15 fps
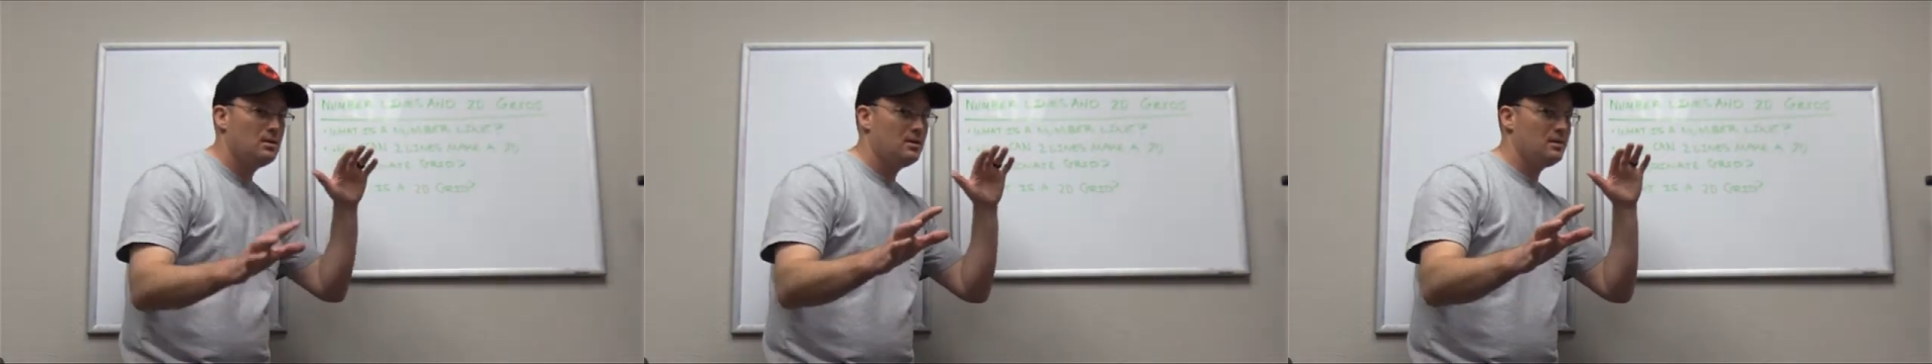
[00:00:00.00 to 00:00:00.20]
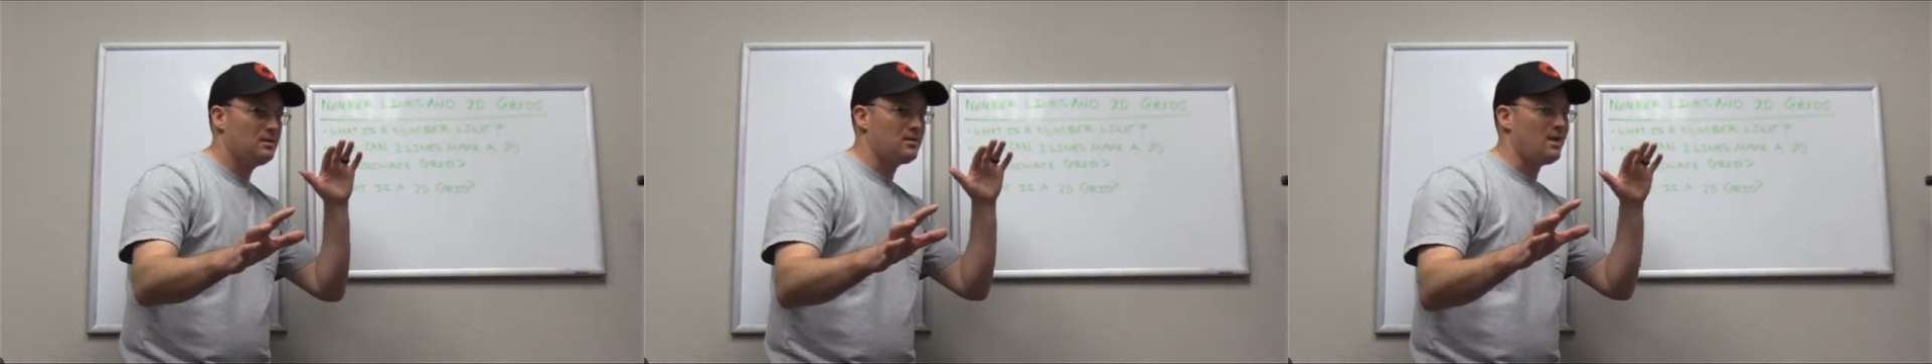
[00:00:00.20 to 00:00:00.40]

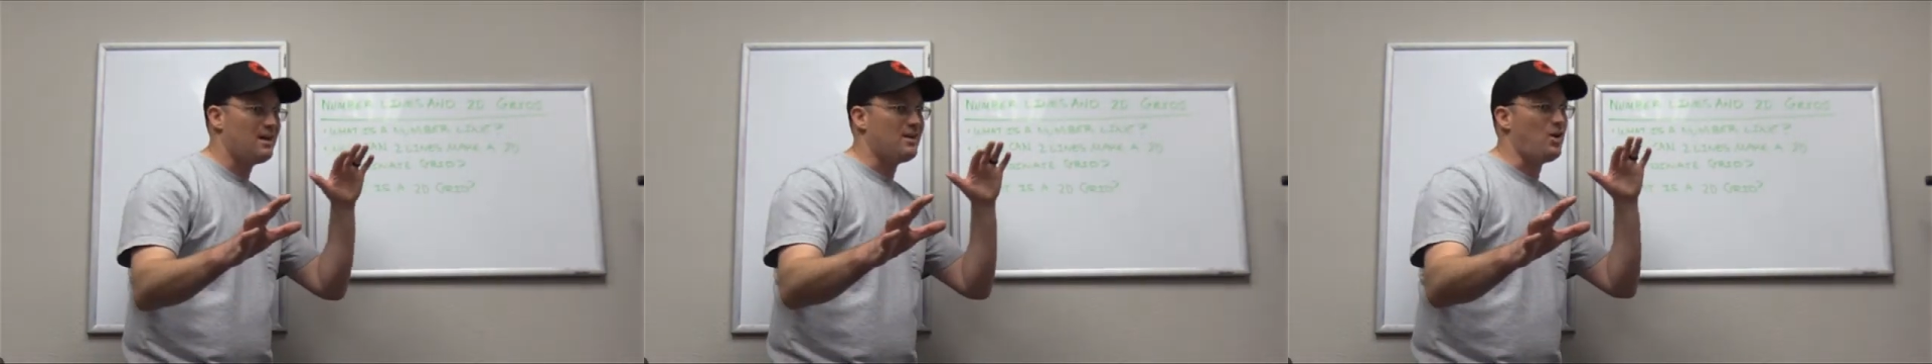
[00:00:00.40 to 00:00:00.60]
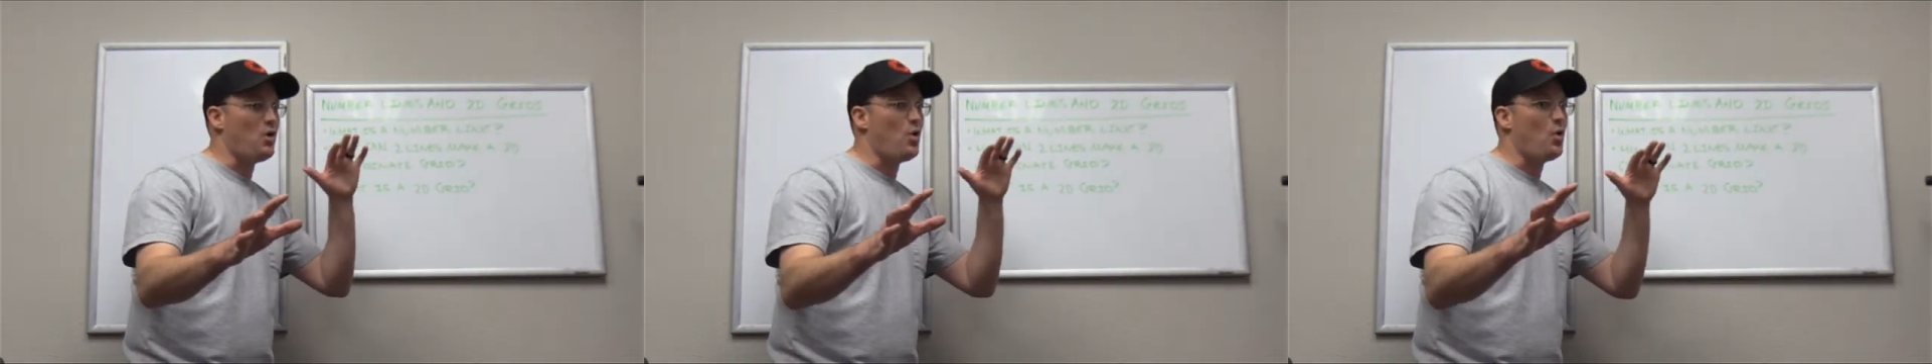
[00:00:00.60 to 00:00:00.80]
Kind
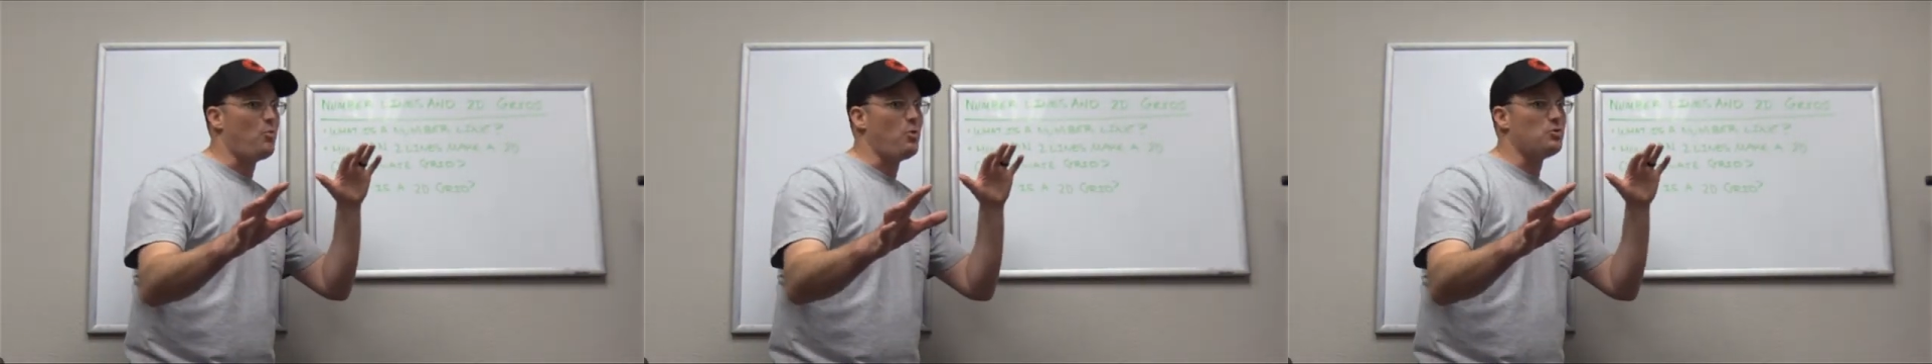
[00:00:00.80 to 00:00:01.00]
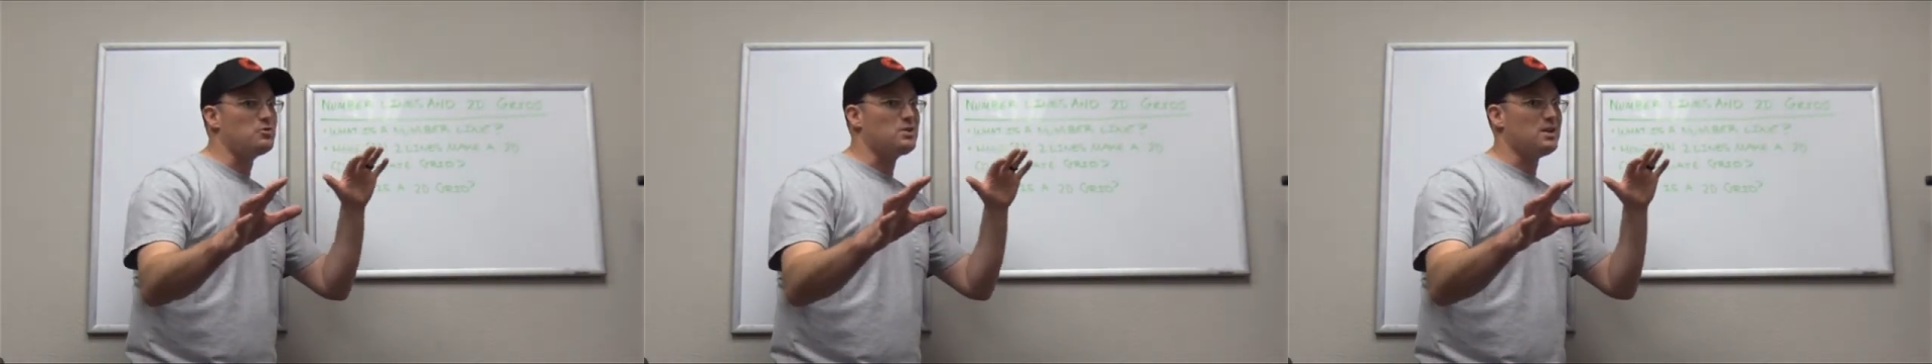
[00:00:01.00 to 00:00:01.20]
of
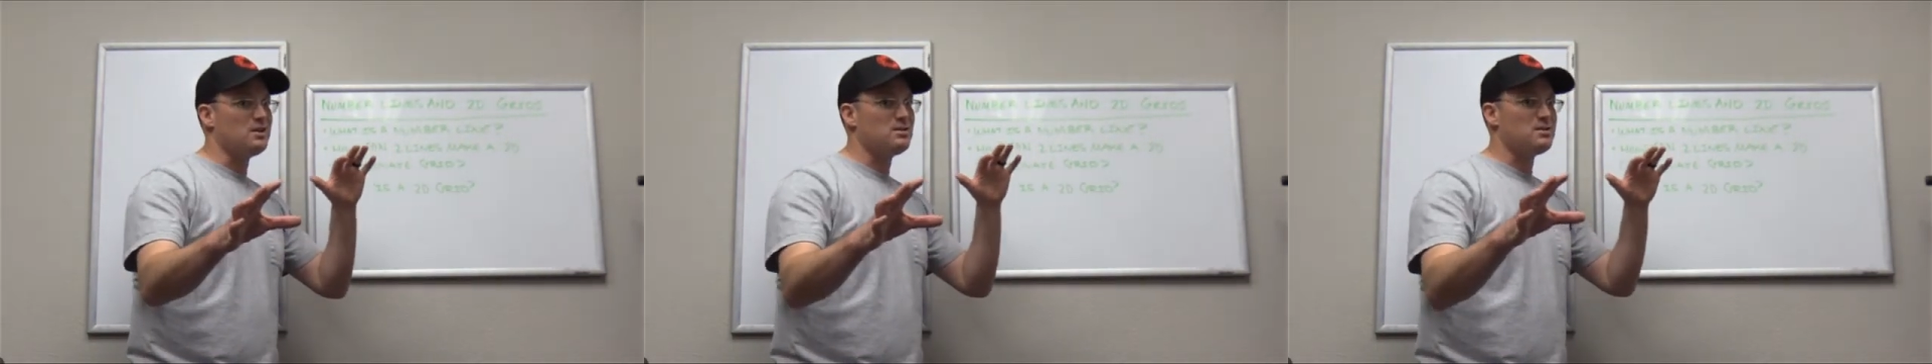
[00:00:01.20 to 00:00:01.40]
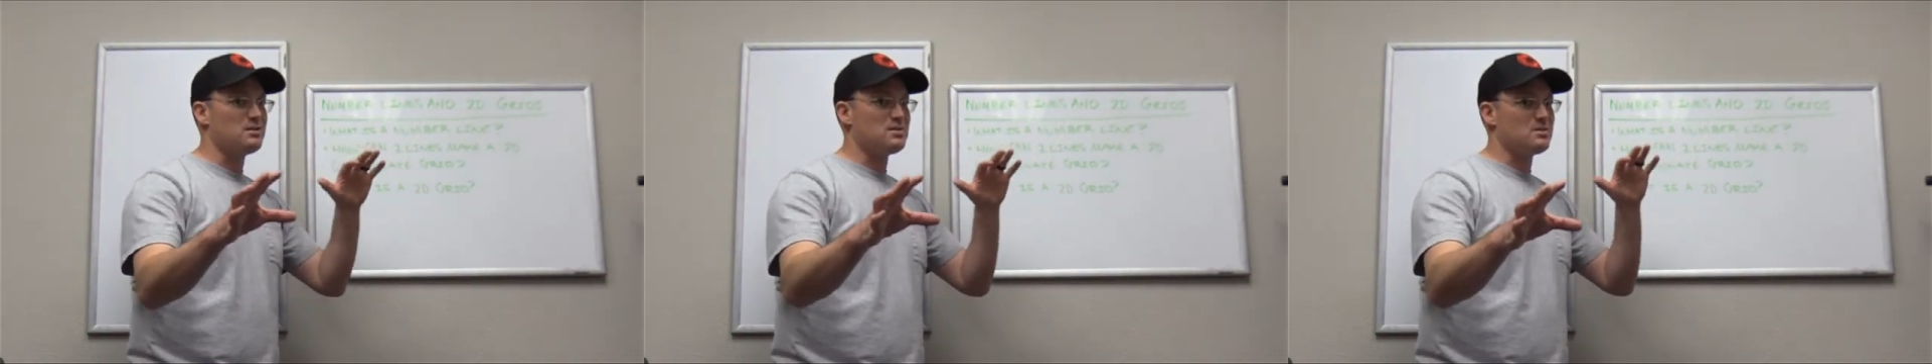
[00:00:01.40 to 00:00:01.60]
almost get
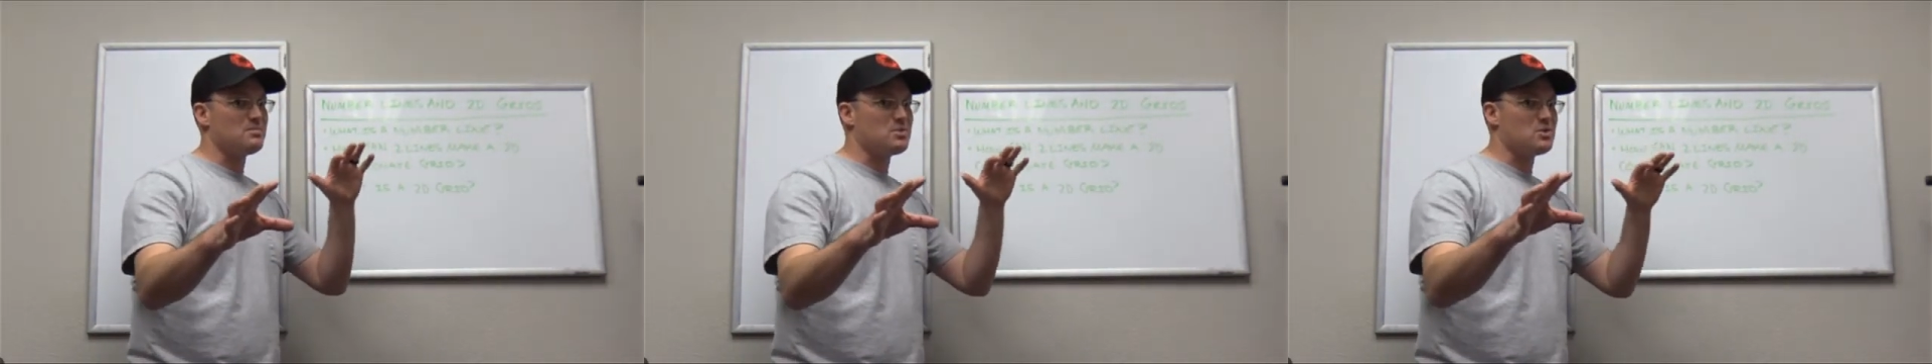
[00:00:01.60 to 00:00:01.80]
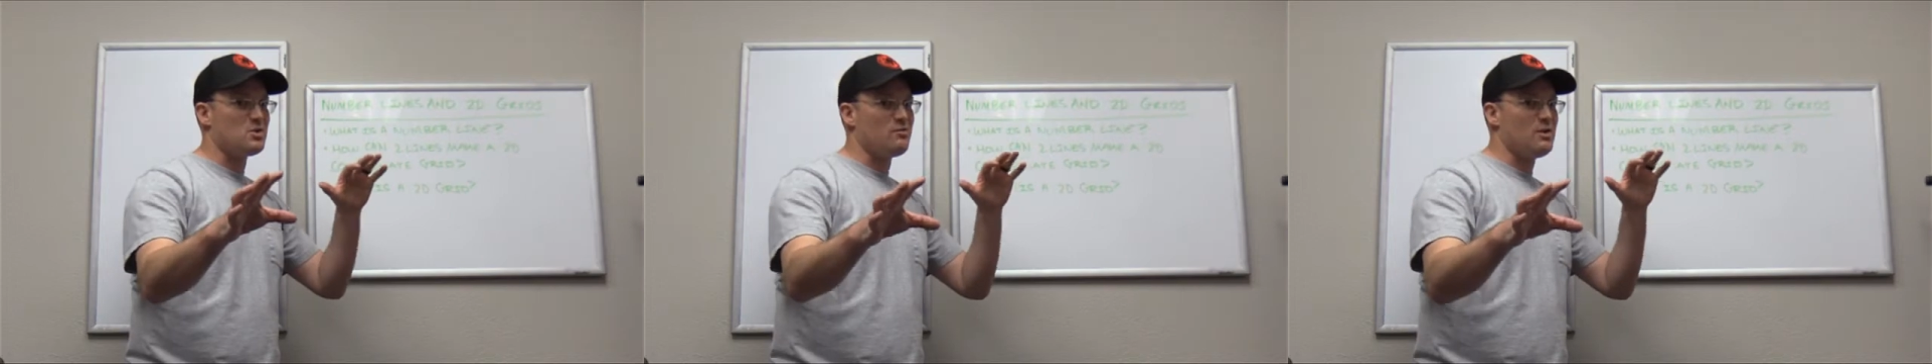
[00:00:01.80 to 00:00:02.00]
into some
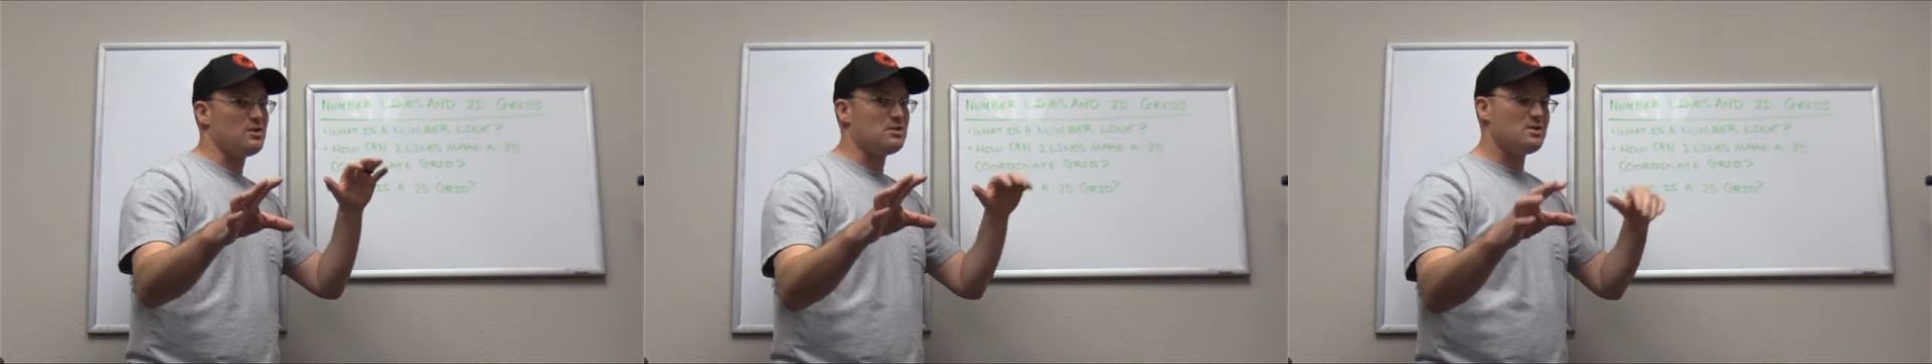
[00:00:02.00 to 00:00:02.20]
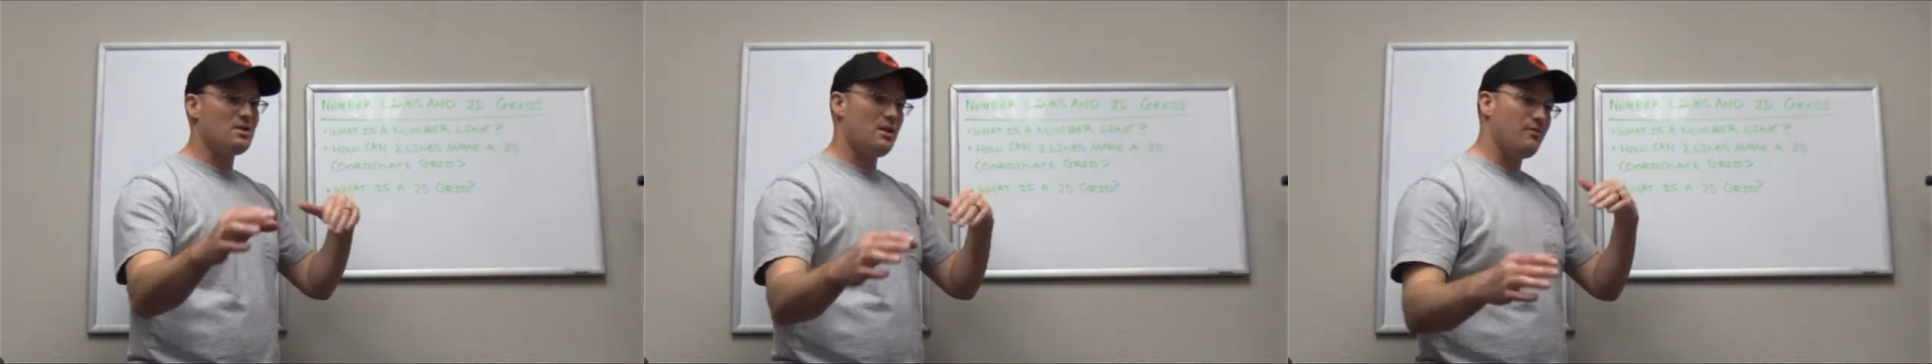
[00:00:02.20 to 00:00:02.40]
survey
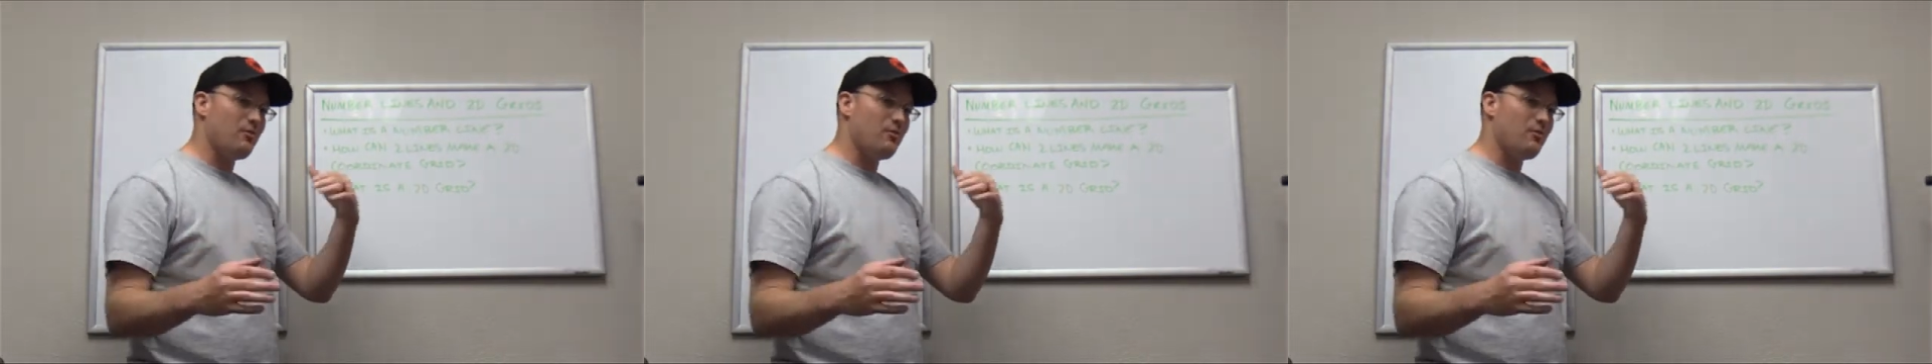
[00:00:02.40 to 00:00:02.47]
stuff